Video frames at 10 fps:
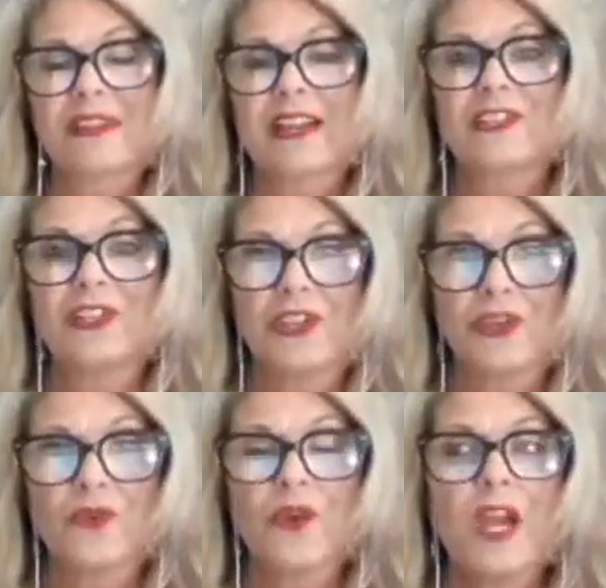like to
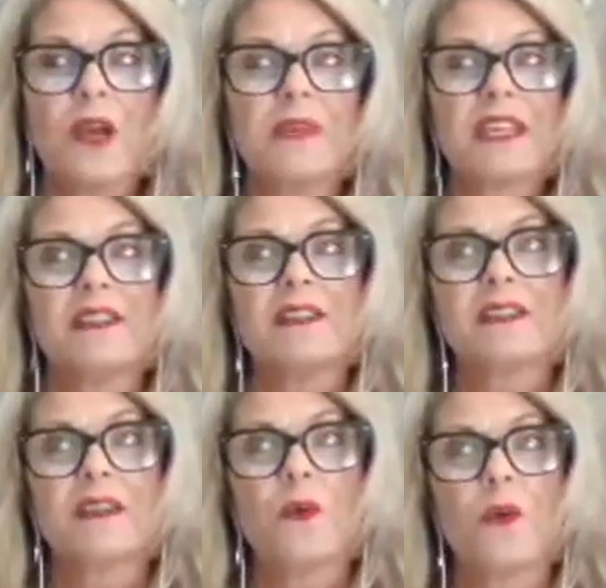you.
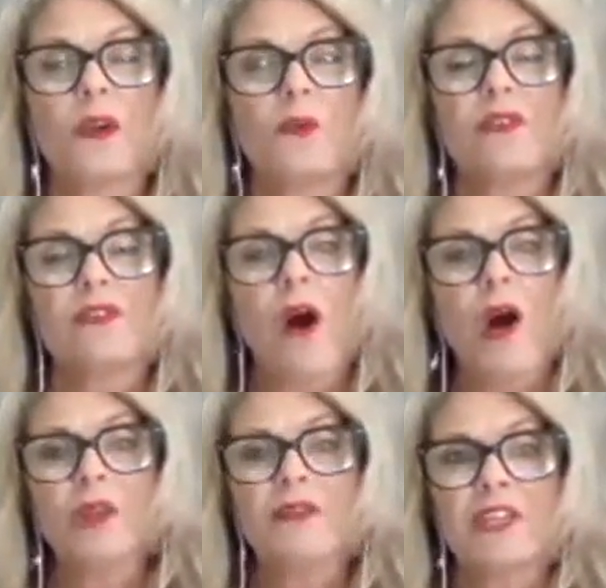Because with
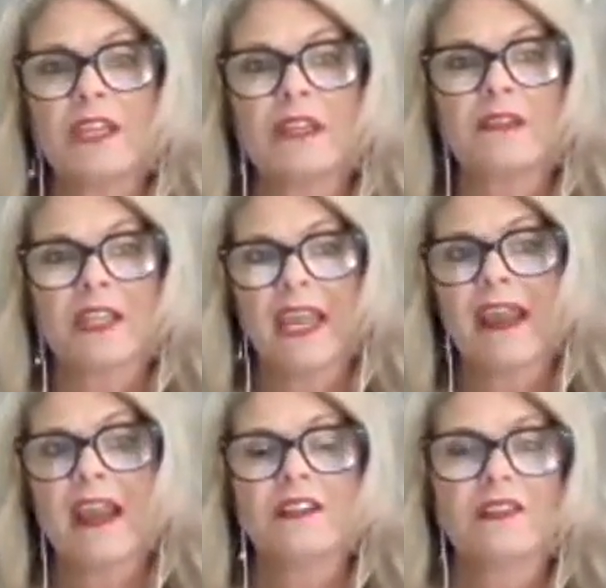all of the
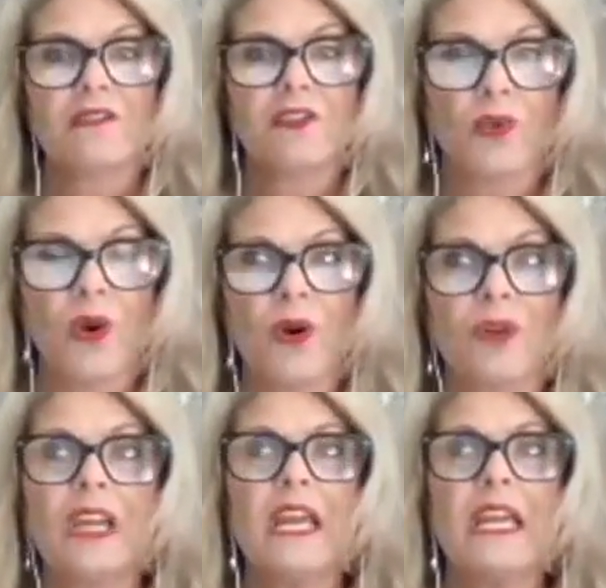chaos of the
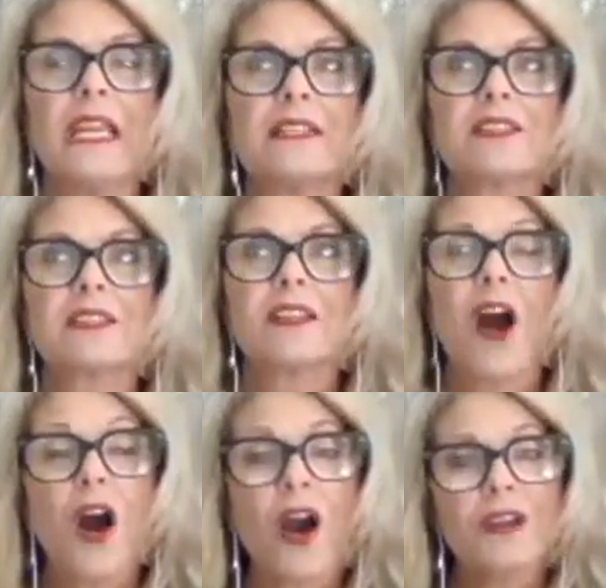world, it's
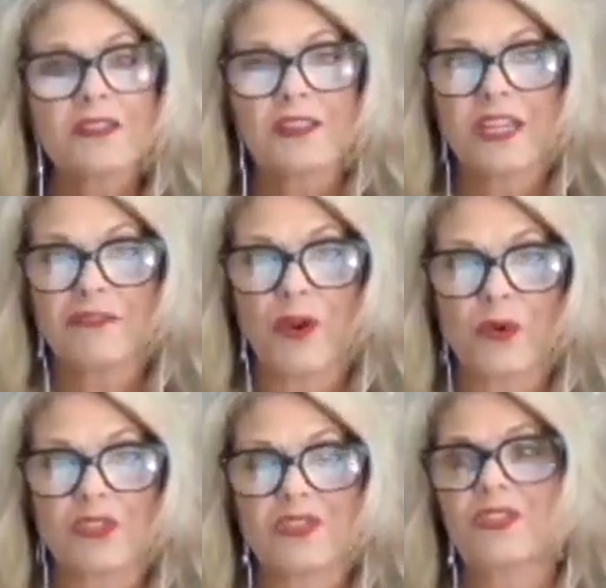hard to stay
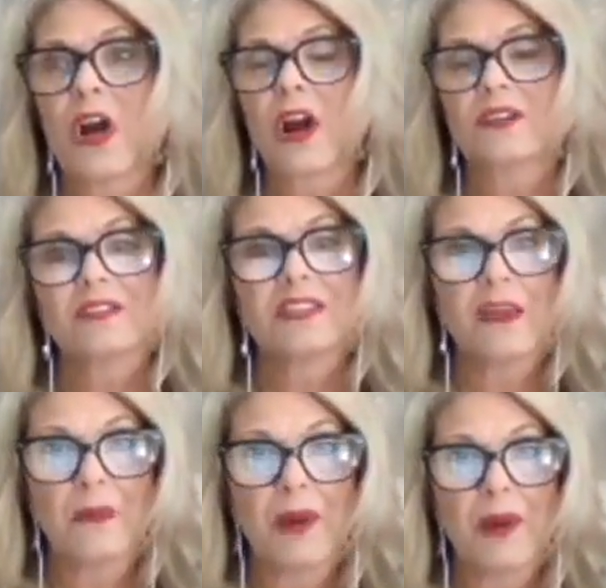focused. It's hard to stay
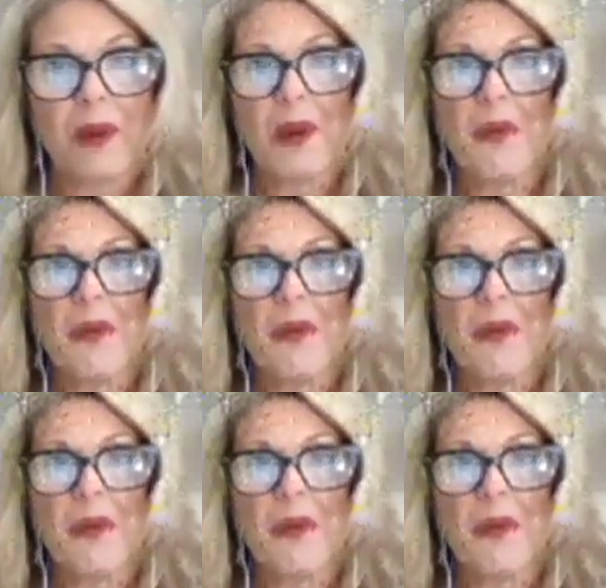positive,